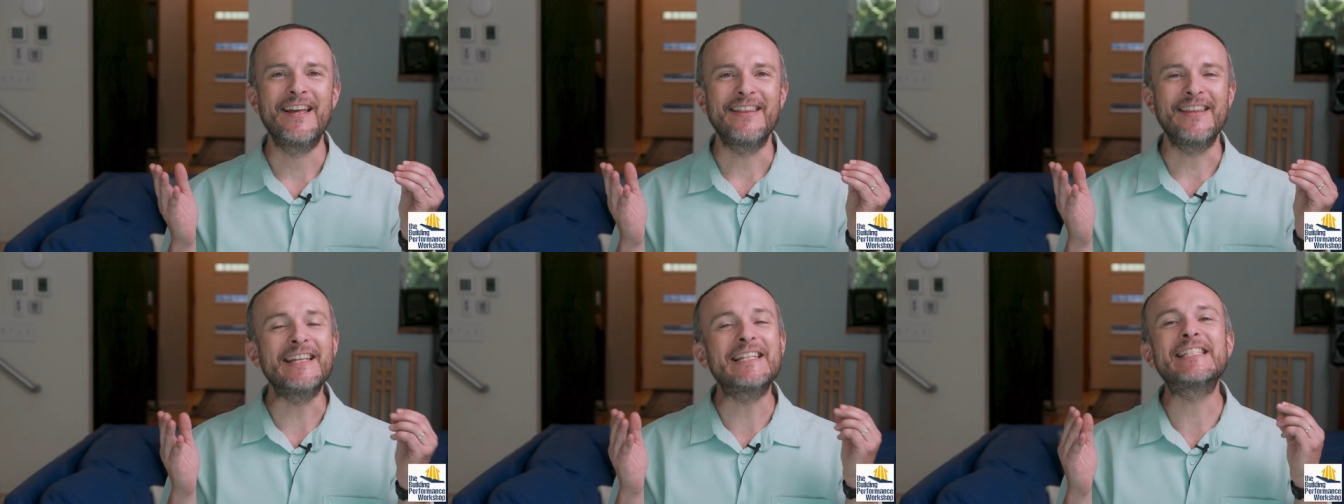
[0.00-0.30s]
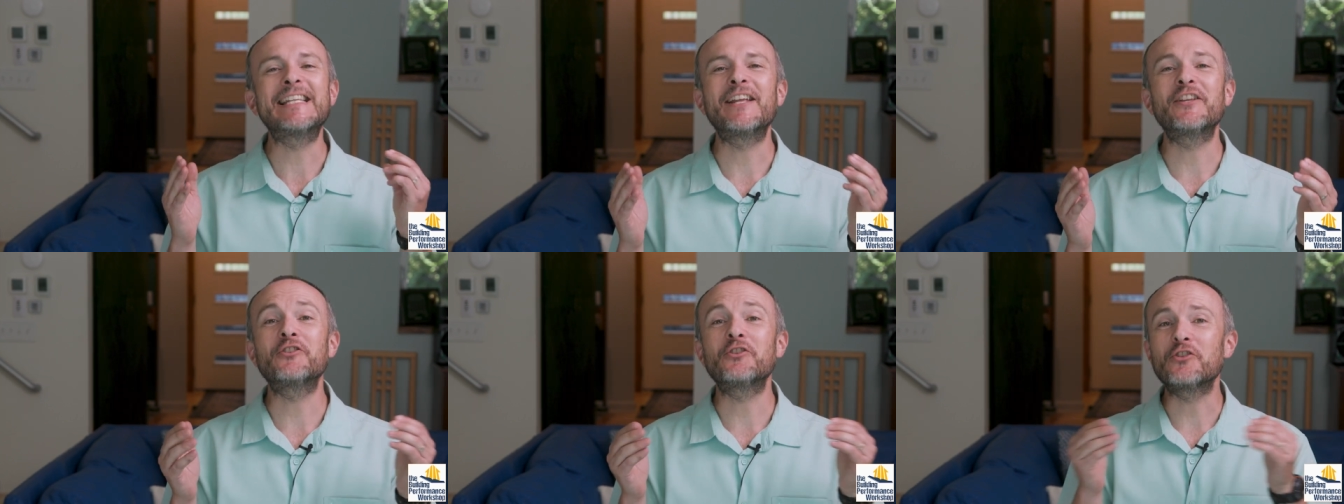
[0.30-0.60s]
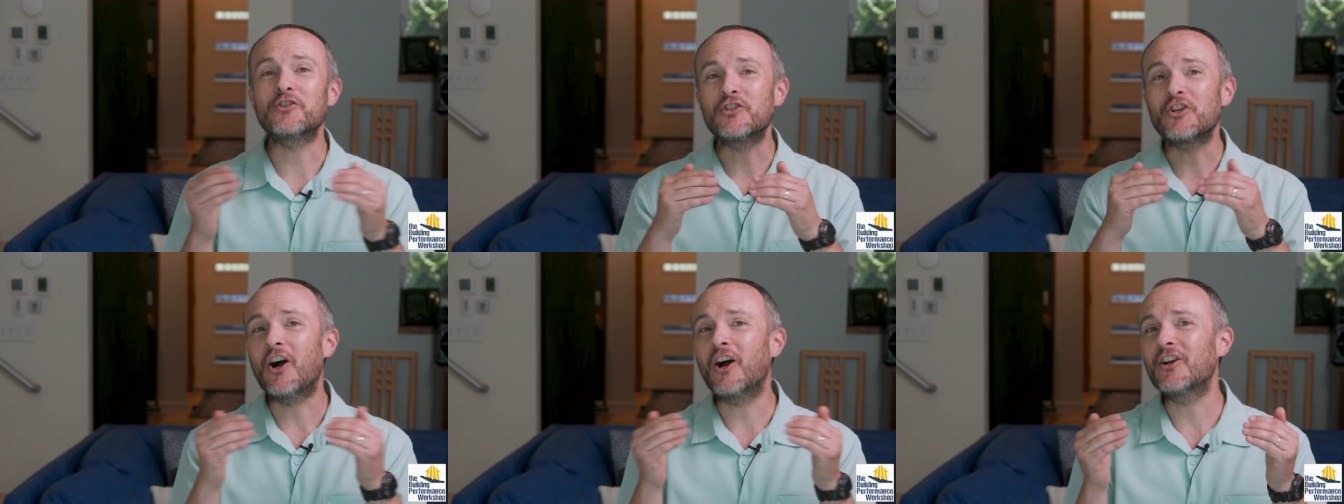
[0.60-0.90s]
These
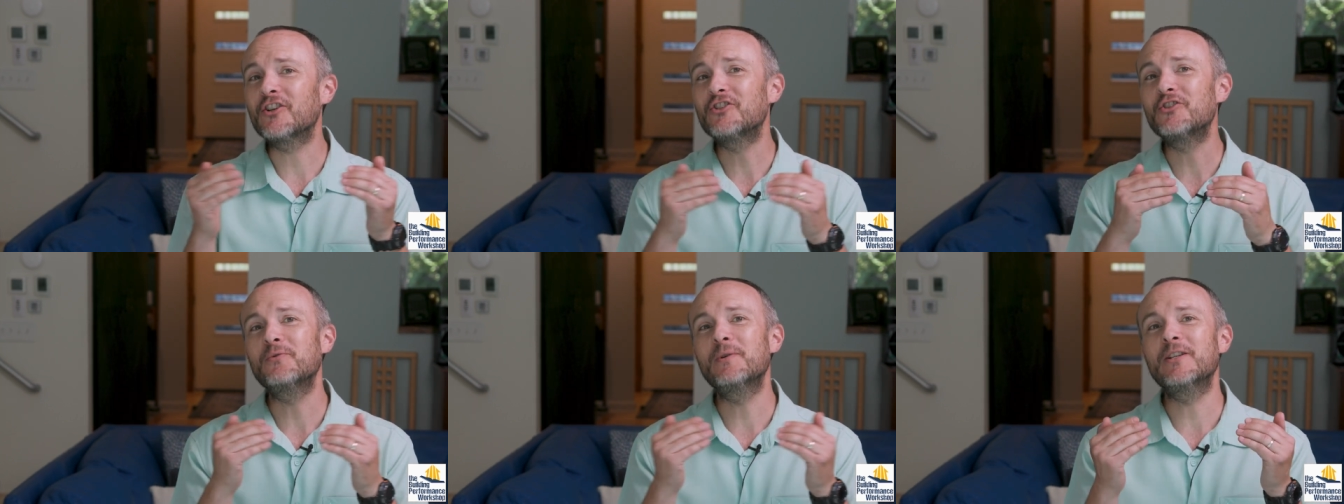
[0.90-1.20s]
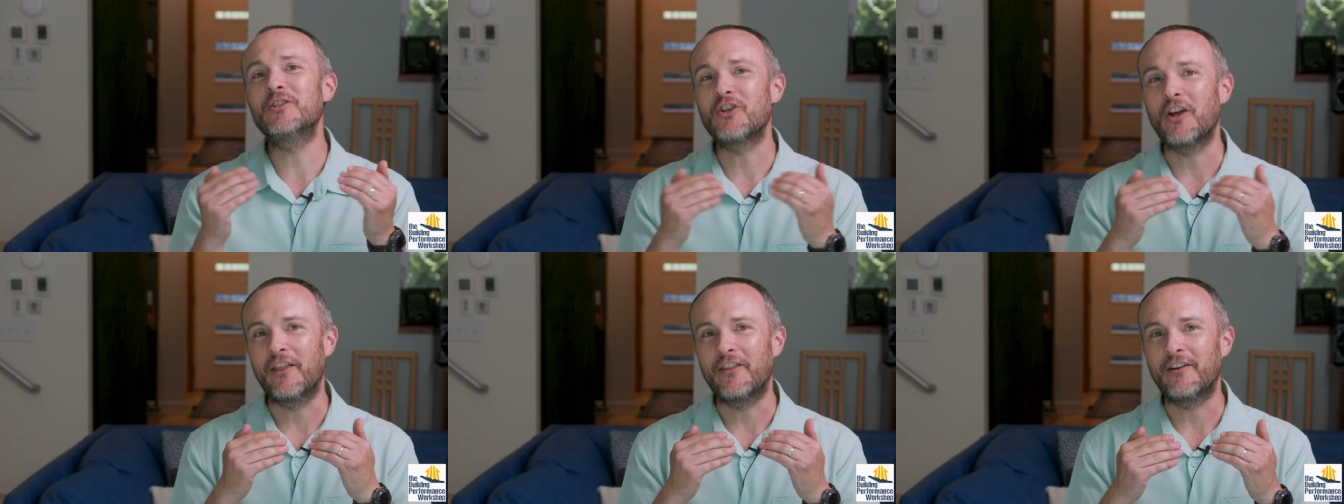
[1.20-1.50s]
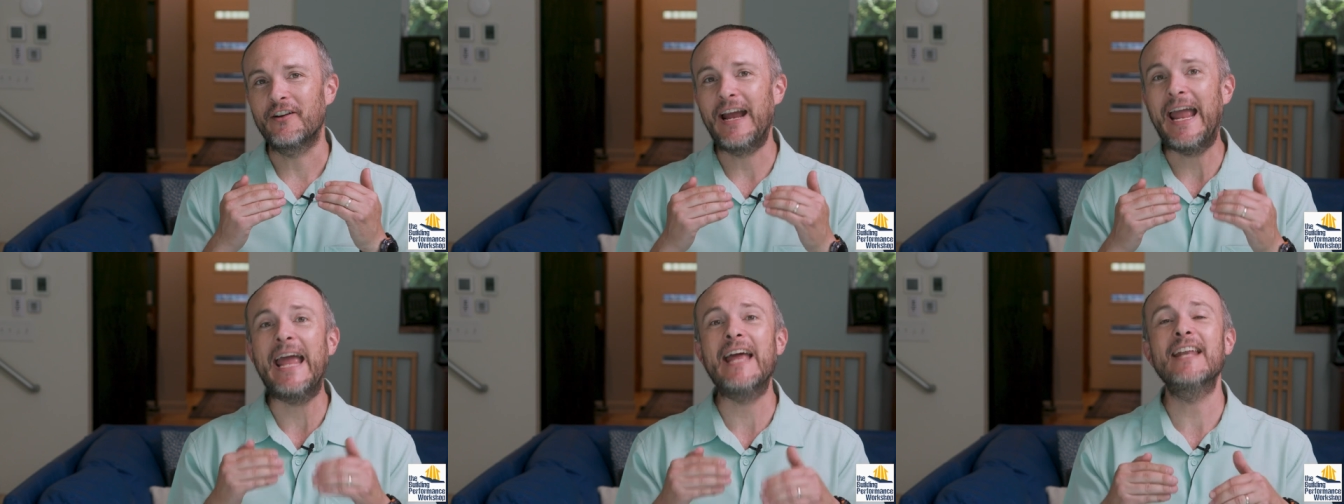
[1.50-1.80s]
sensors talk to each
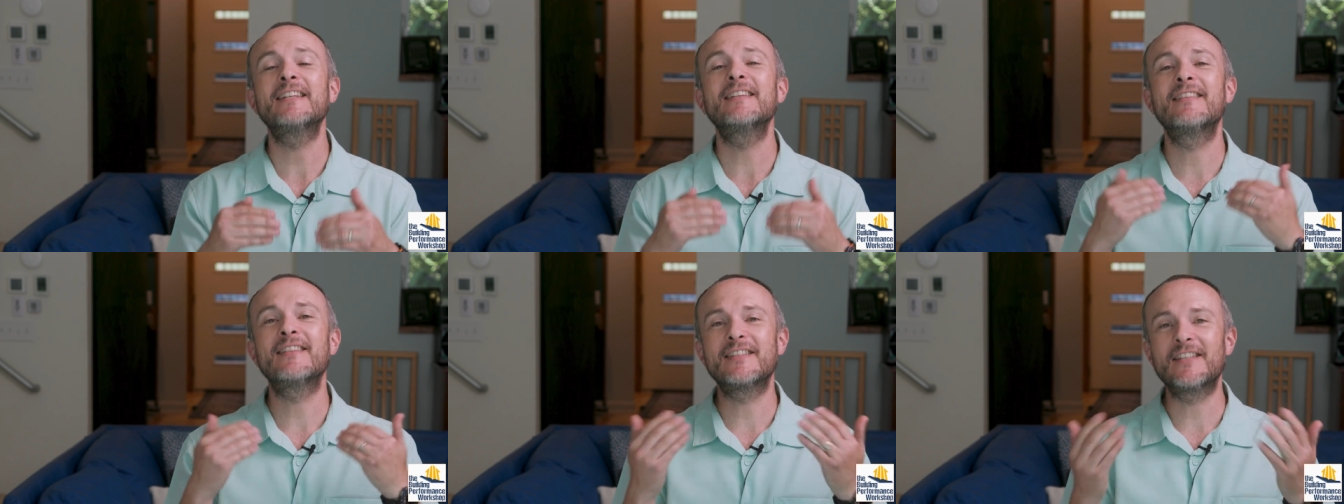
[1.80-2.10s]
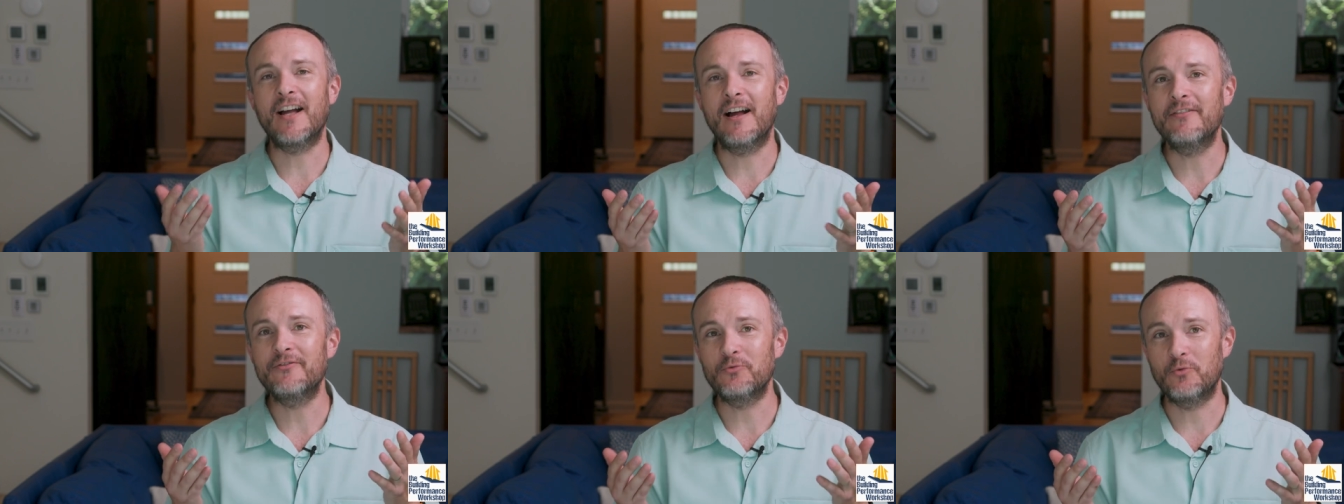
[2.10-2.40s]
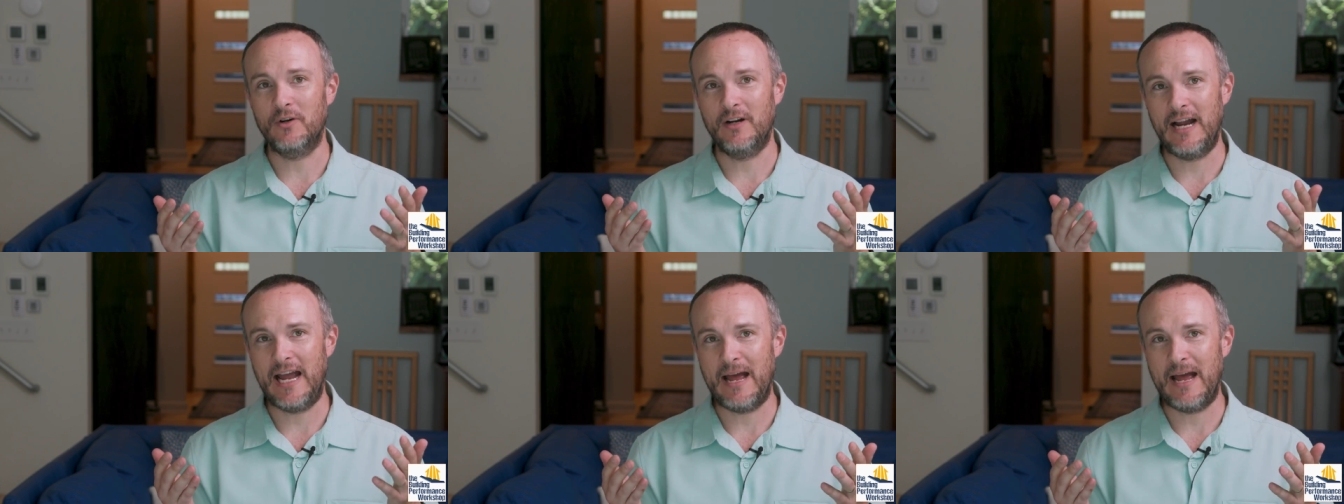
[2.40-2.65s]
other and to the software